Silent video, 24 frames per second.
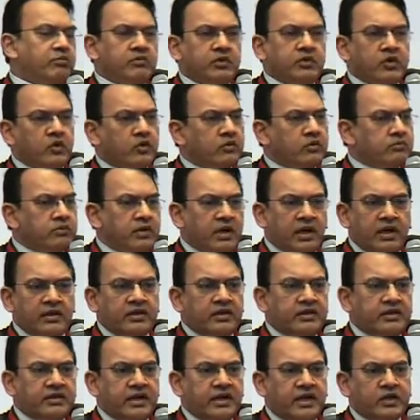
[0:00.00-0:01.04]

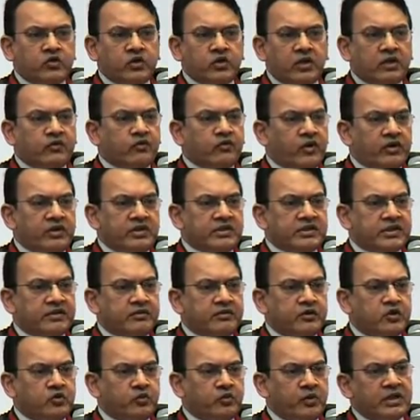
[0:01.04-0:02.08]
other day I took at
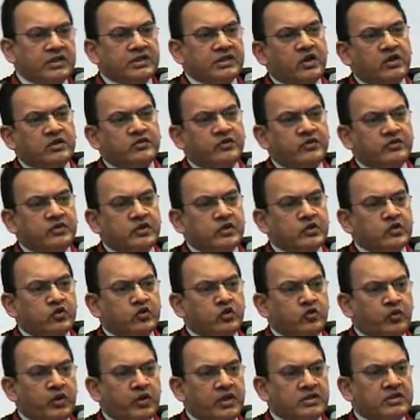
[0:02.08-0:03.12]
47 rupees, now it's 52
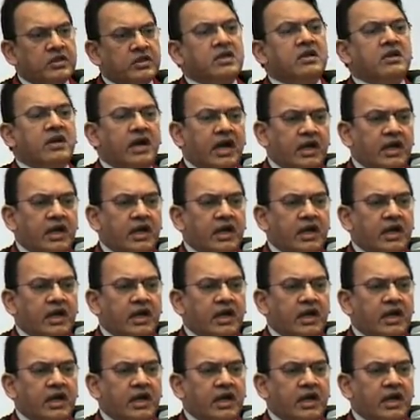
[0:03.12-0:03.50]
rupees,